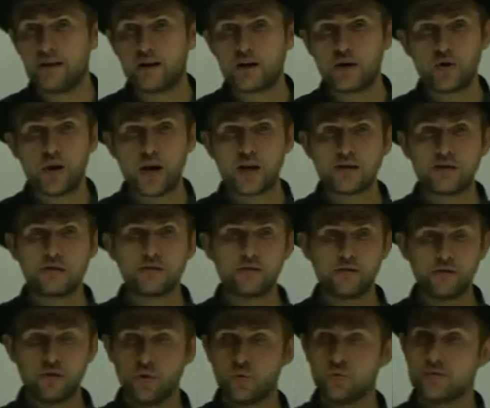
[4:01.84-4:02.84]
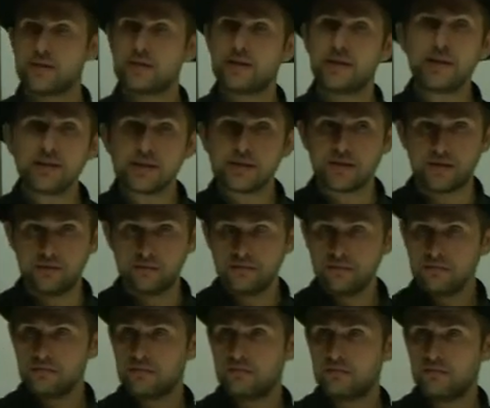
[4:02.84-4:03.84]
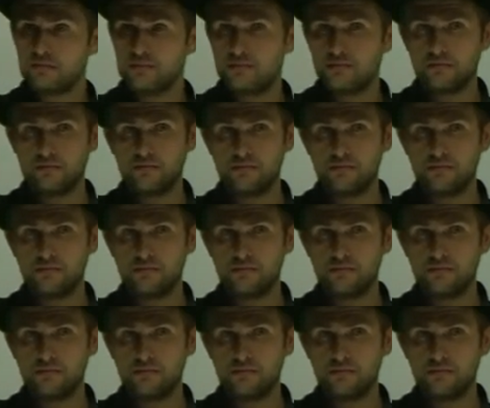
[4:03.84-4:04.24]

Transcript: and they are creating their own system,